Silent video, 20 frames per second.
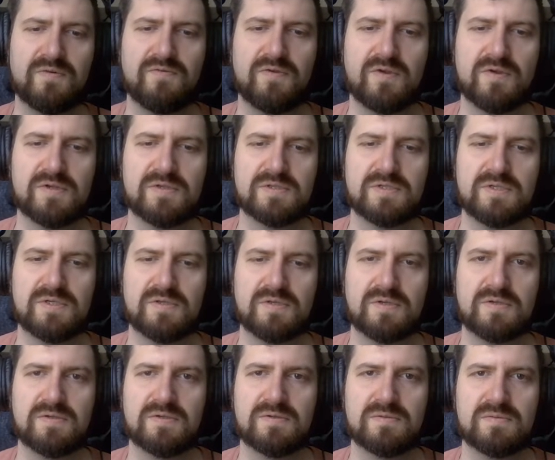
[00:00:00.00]
if y'all can see
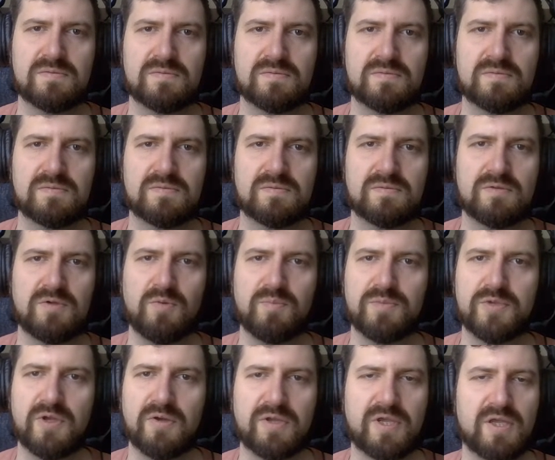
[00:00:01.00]
this. Nope,
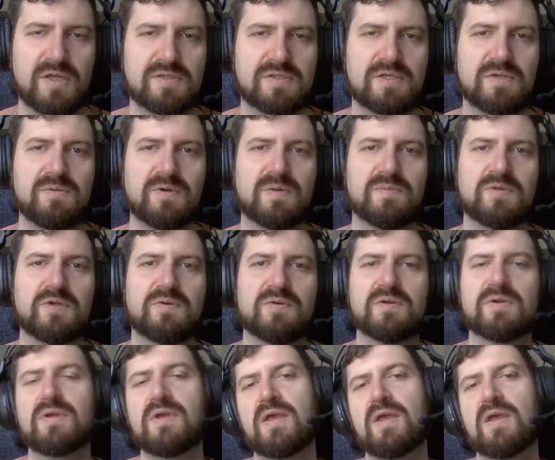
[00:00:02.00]
y'all can't see what I'm doing.